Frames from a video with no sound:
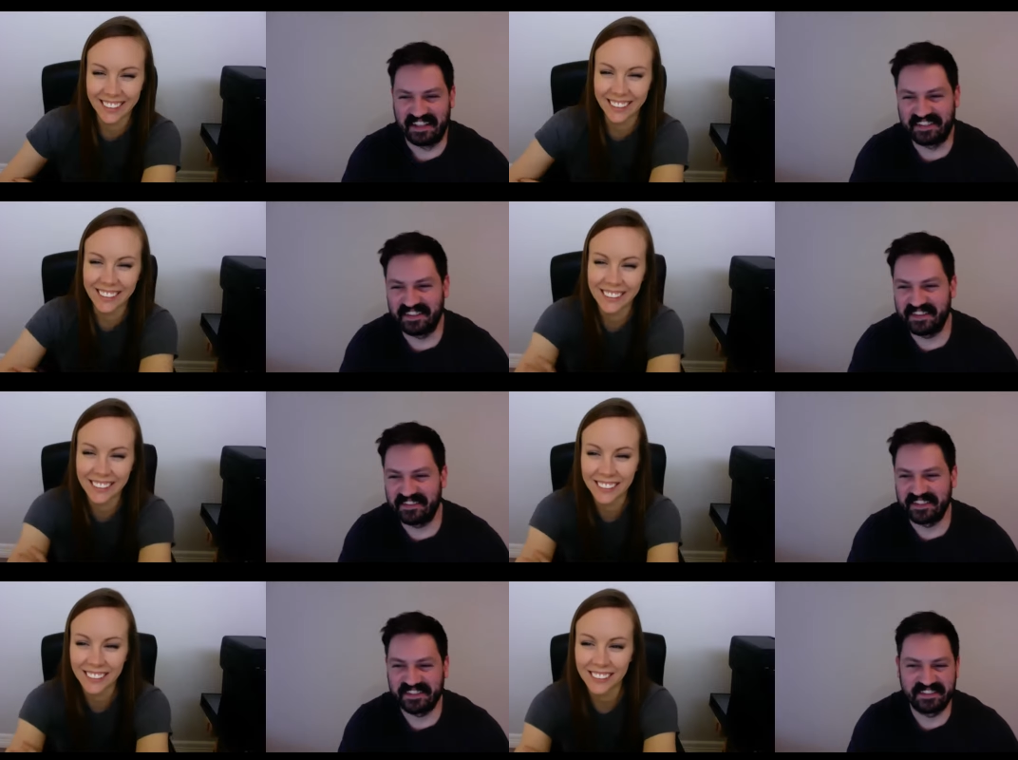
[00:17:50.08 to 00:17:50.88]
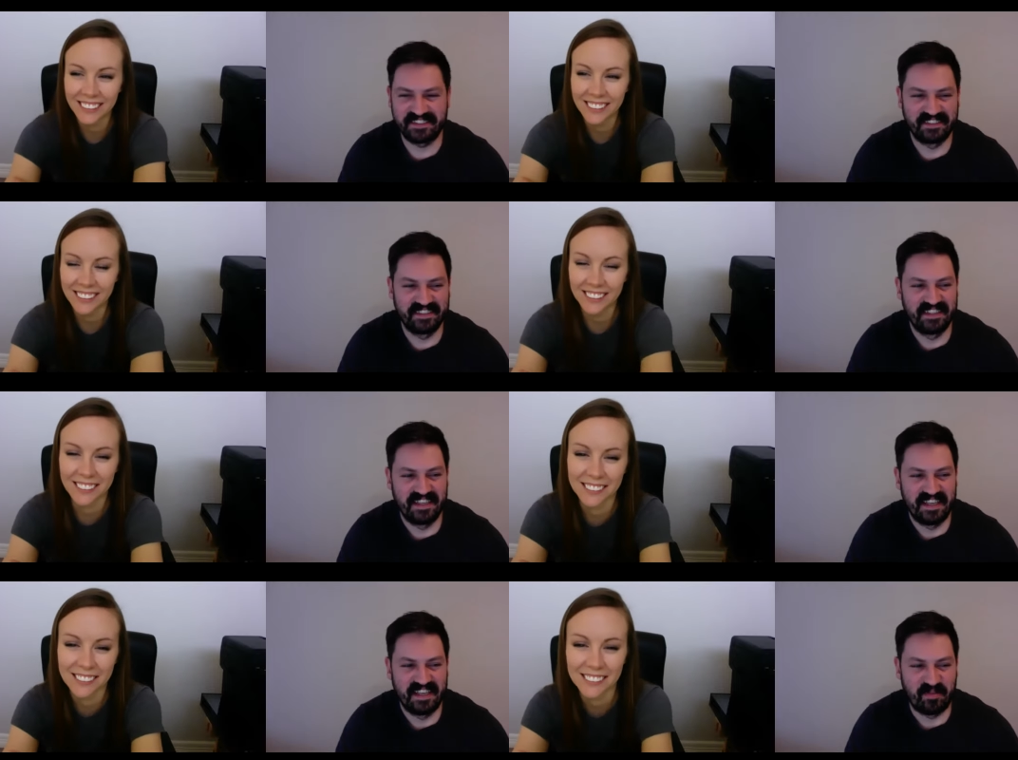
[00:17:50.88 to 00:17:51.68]
Speaker 1: so the first
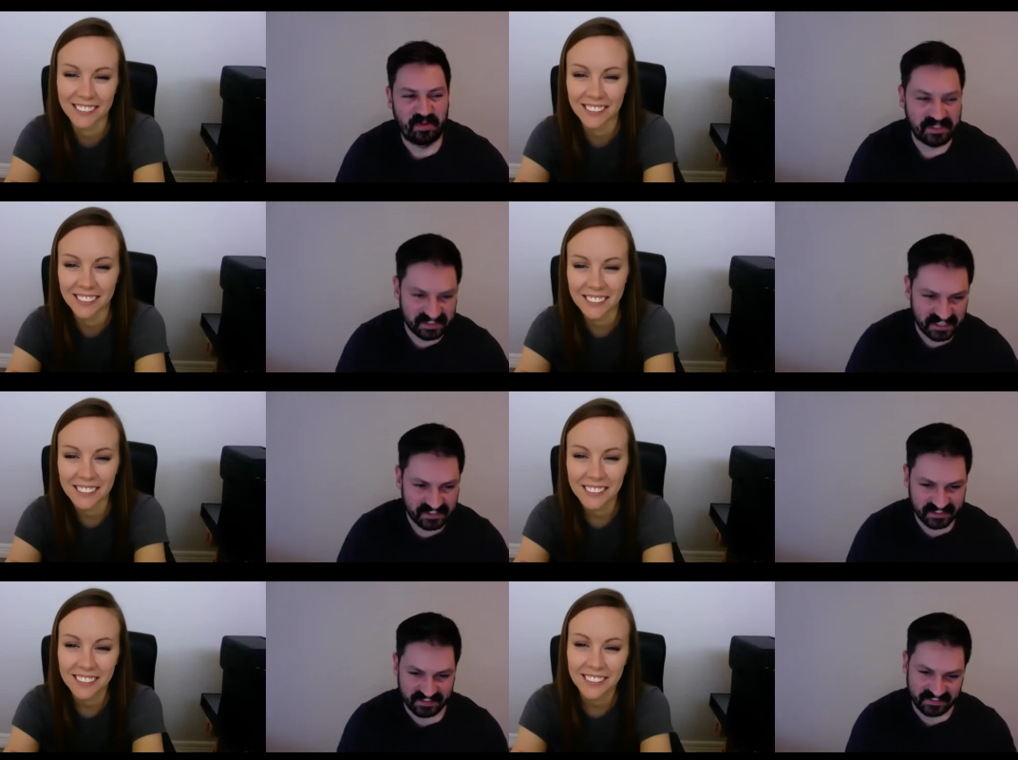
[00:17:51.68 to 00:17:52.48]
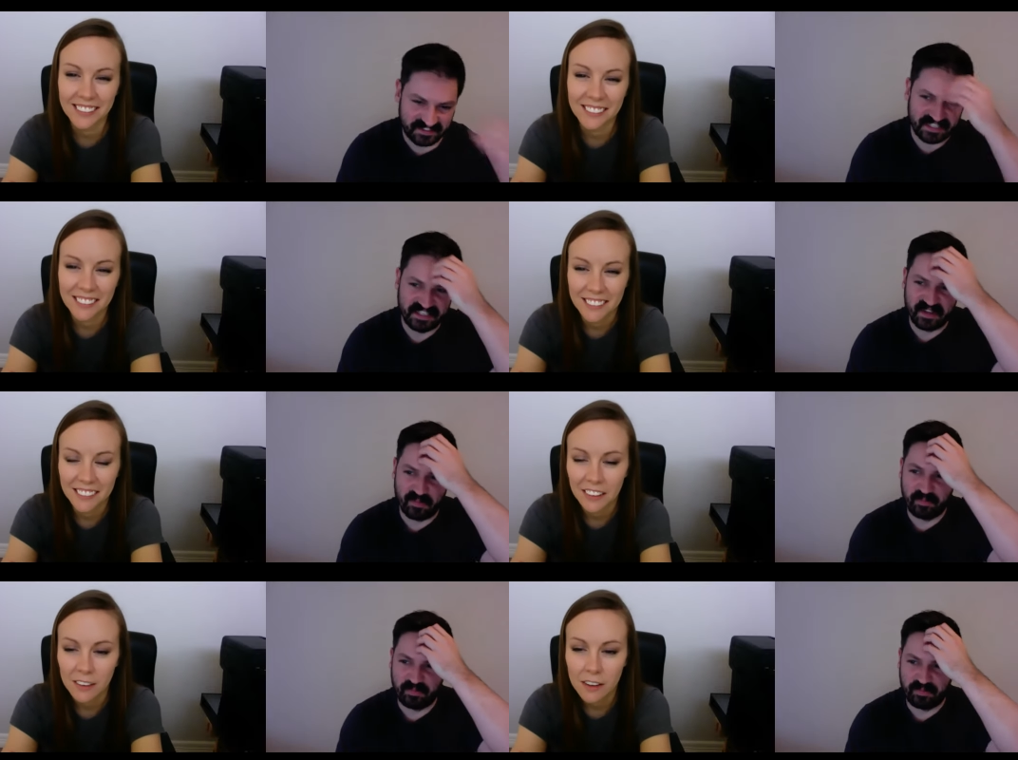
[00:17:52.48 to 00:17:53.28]
presentations ended
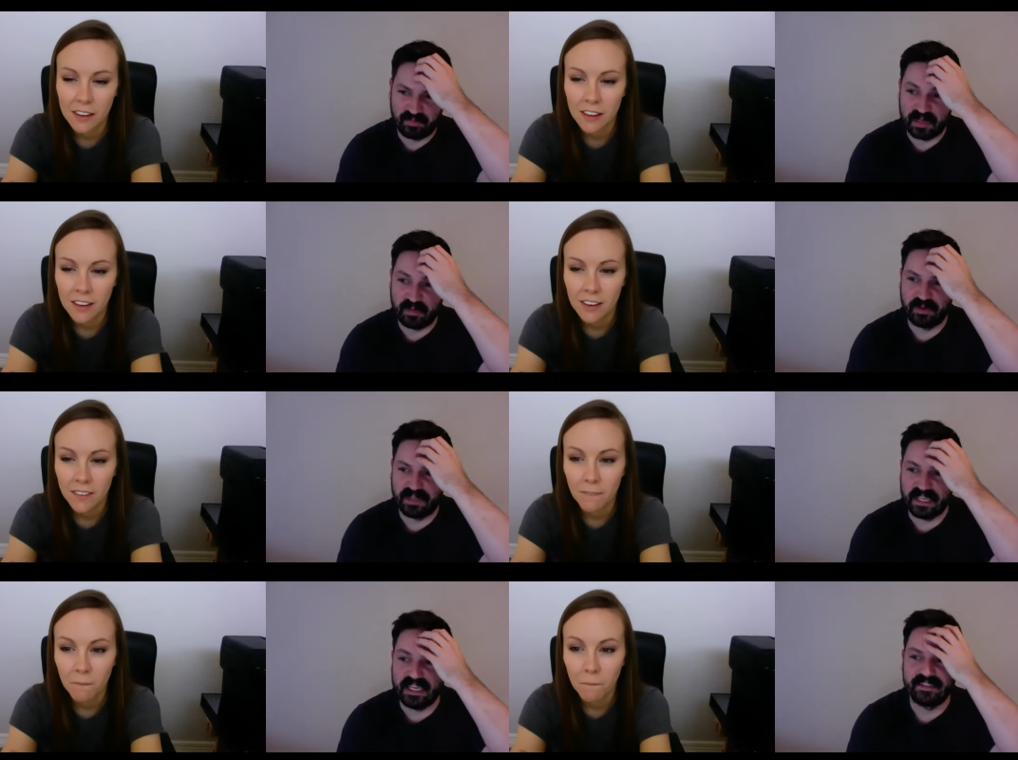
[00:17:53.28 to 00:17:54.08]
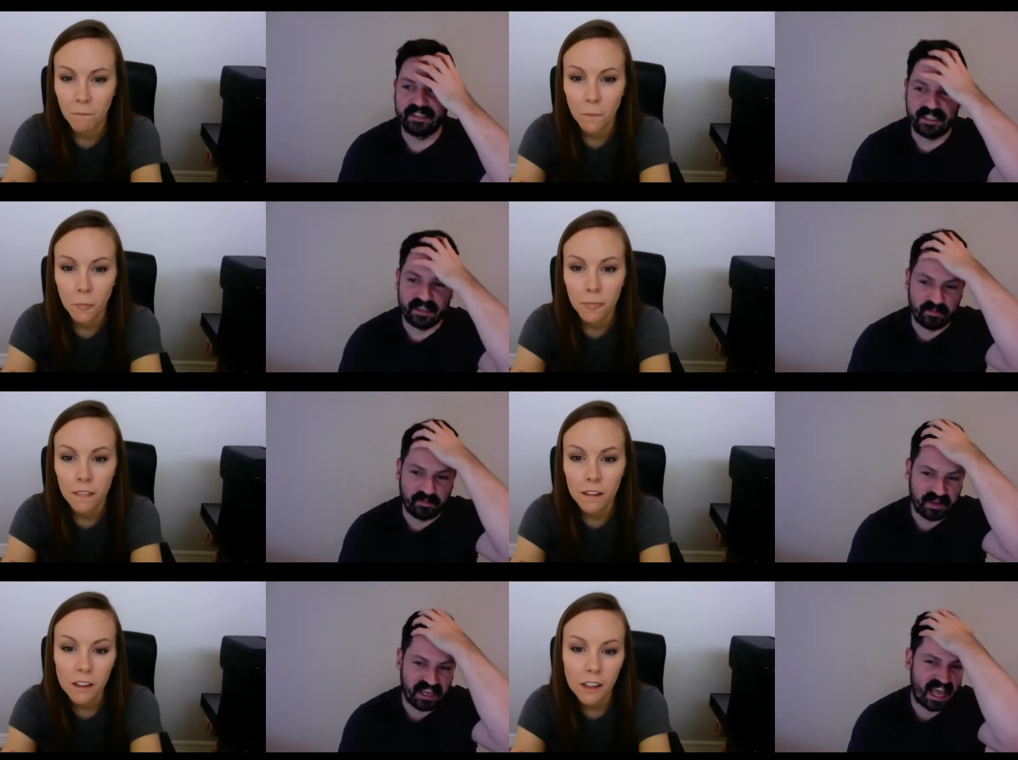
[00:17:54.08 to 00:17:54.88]
up being pretty easy,
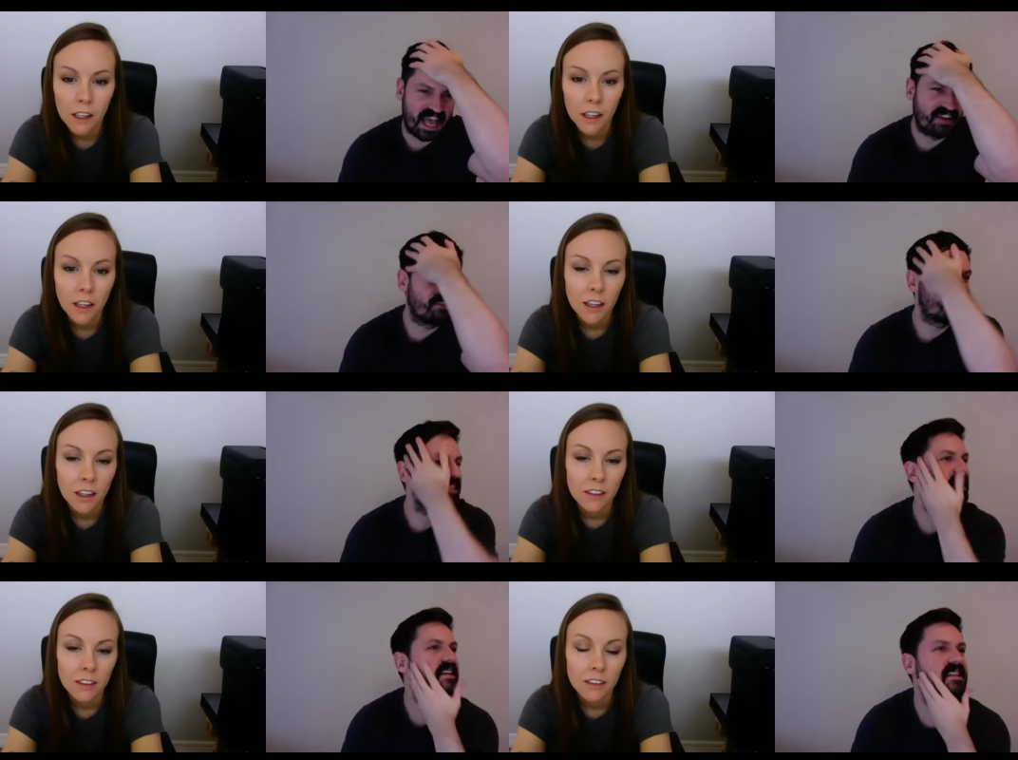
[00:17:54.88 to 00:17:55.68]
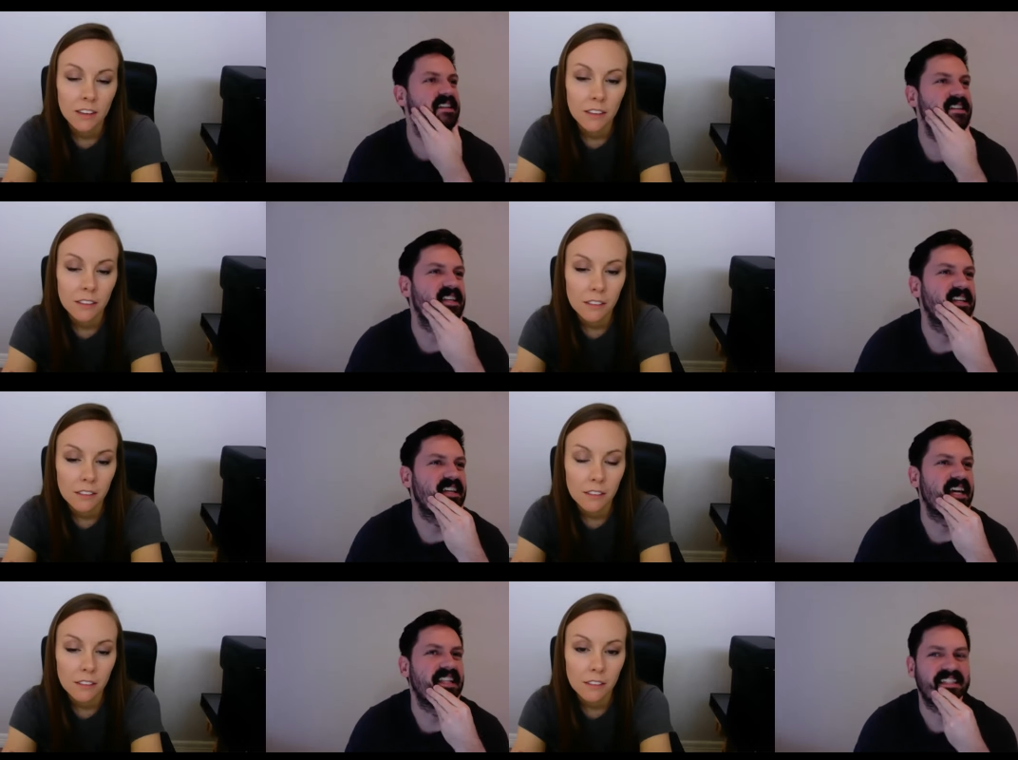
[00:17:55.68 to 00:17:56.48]
but I don't think
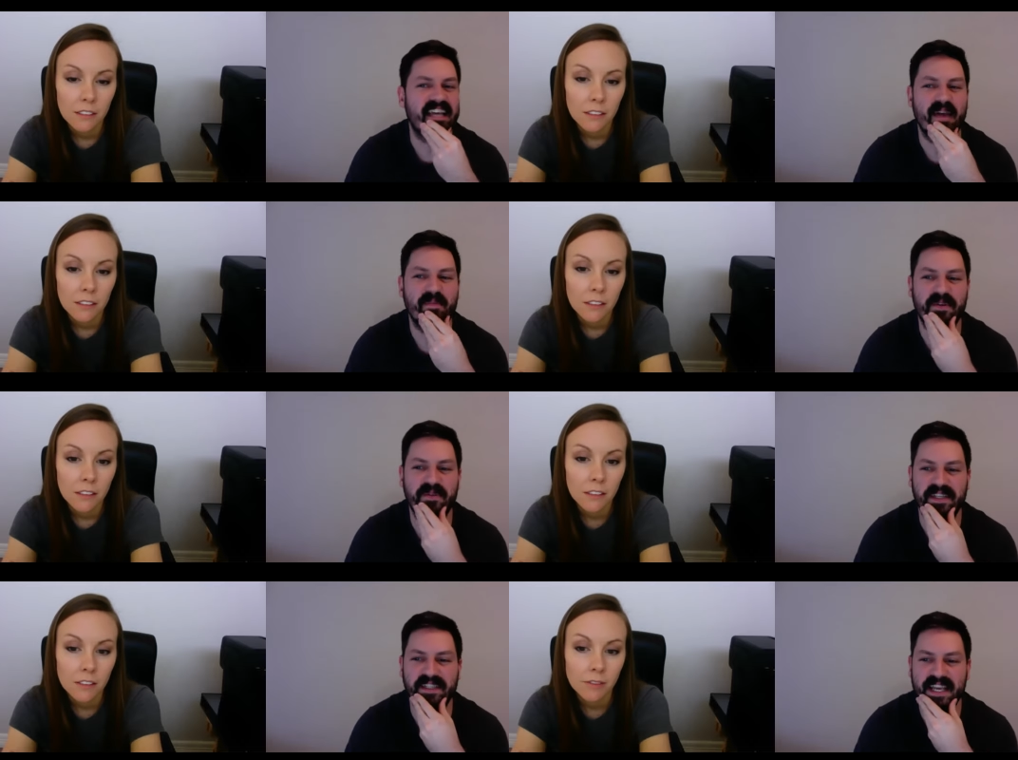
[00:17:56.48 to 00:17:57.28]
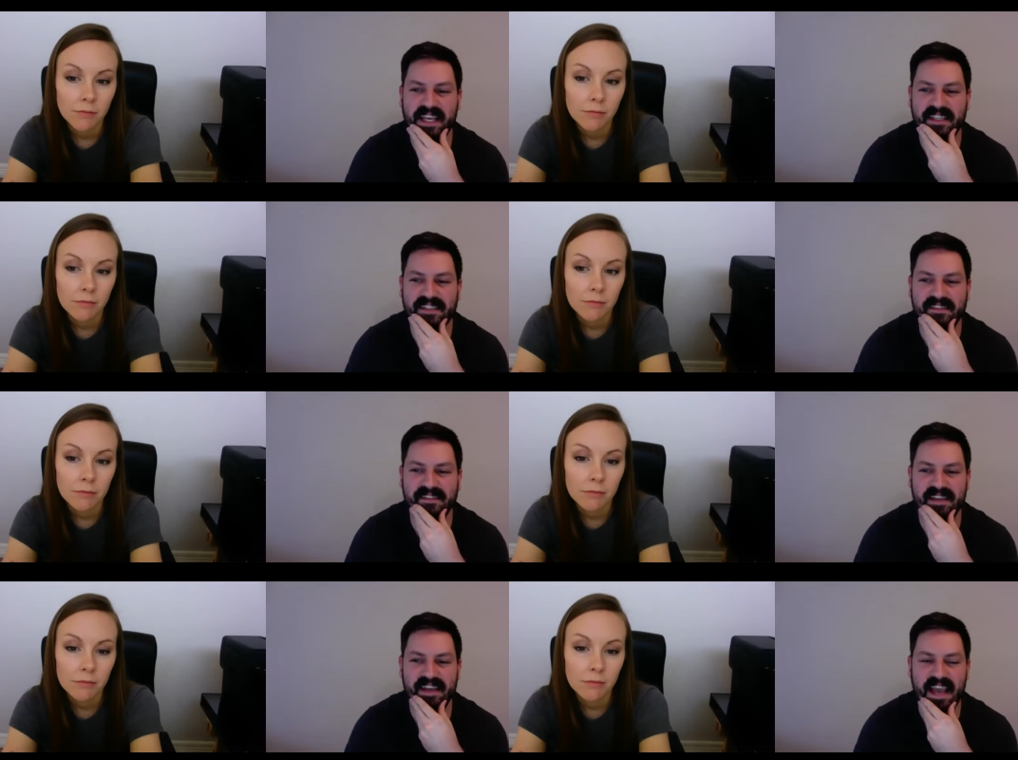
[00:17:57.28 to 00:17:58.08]
at the time we realized
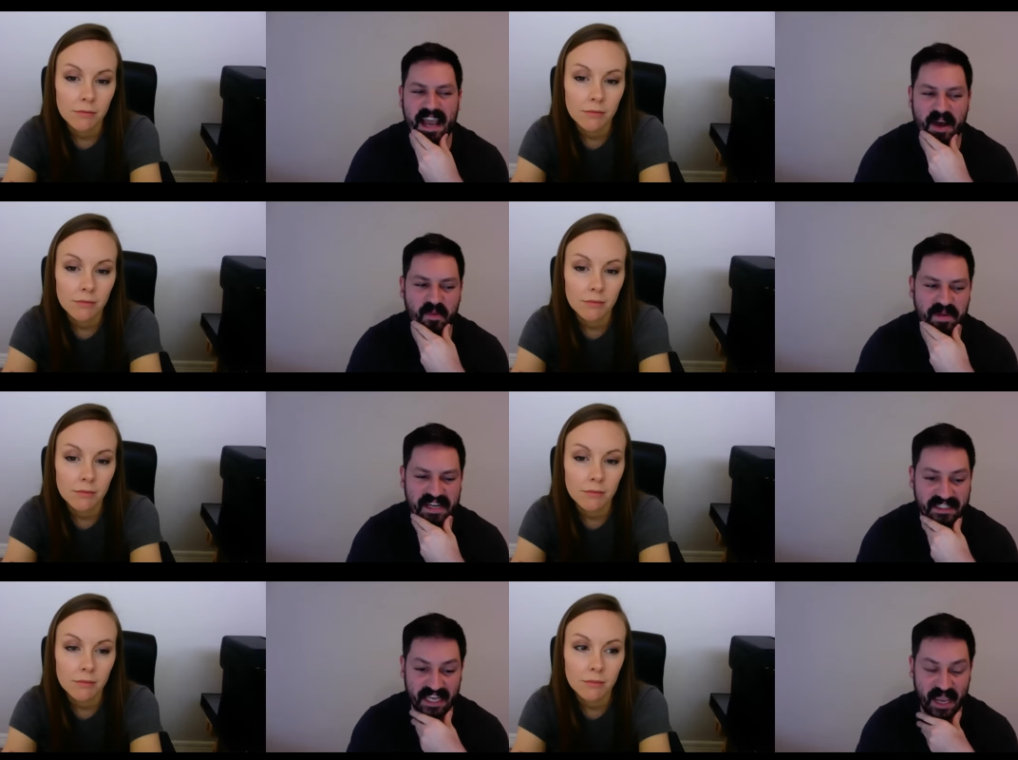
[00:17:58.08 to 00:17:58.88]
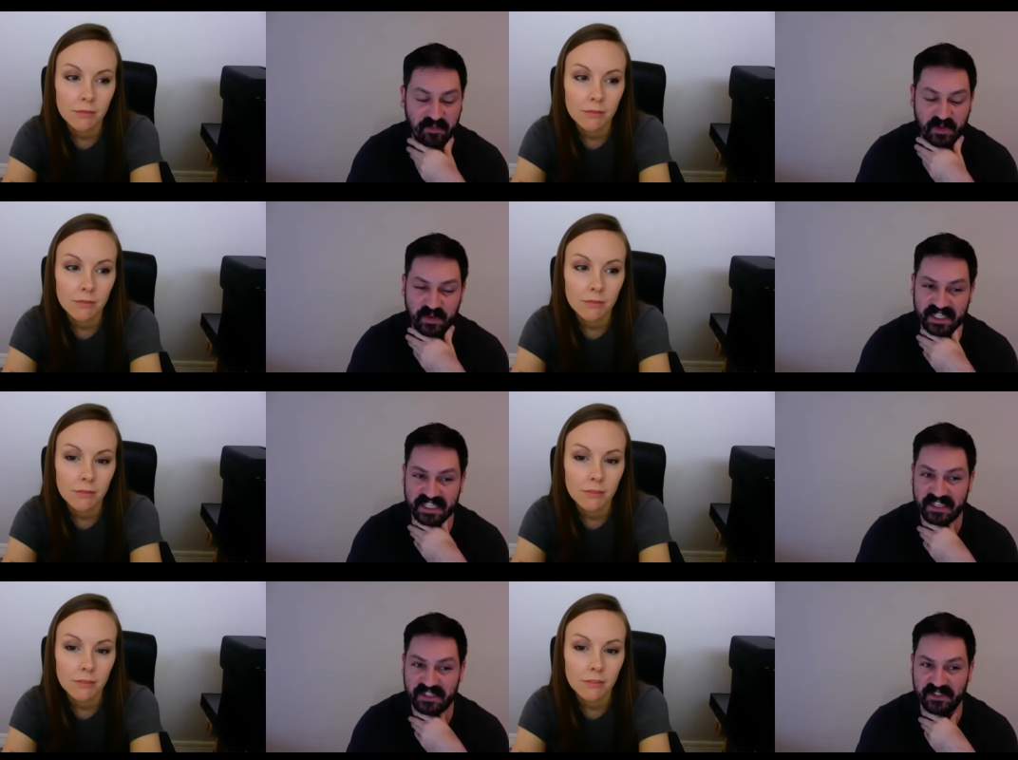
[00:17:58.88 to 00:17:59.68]
how many times we would
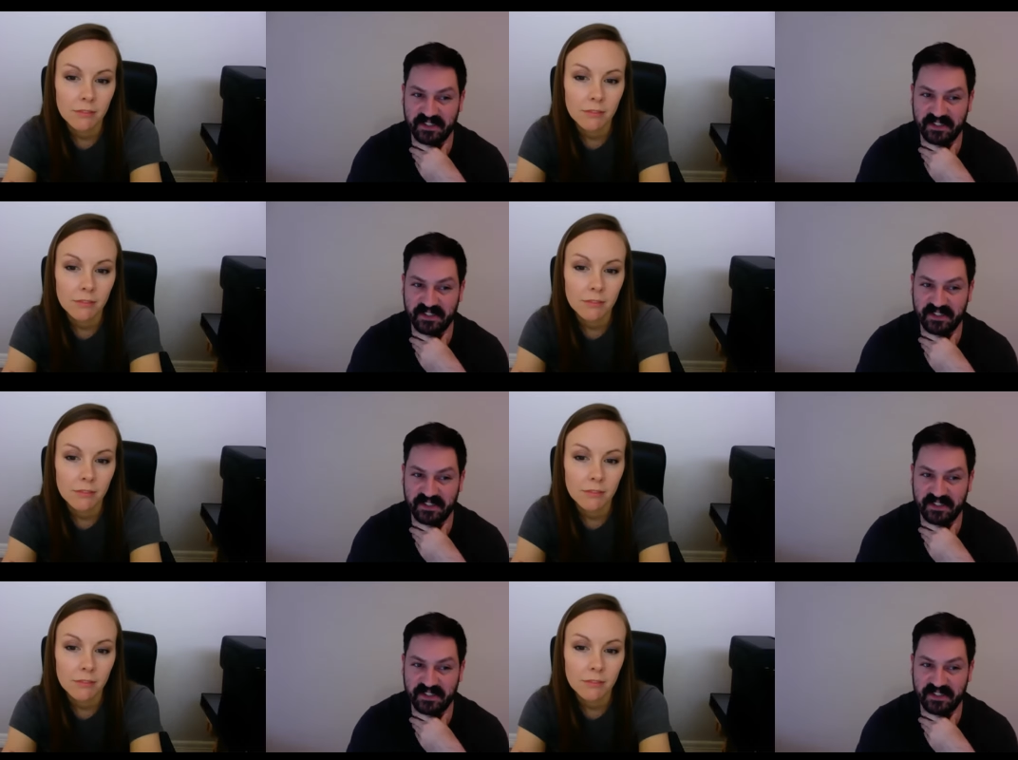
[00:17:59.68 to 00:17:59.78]
need to